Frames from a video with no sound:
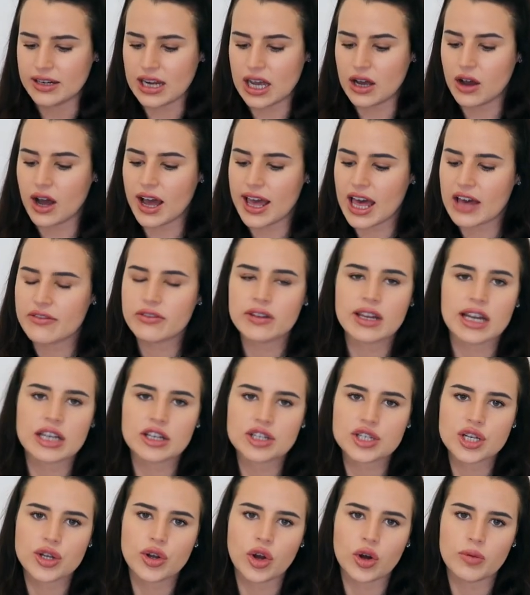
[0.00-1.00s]
Now, I haven't
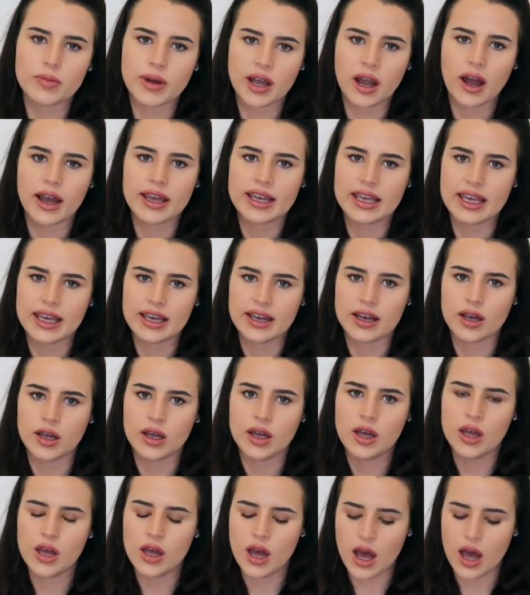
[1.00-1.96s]
actually got my IKEA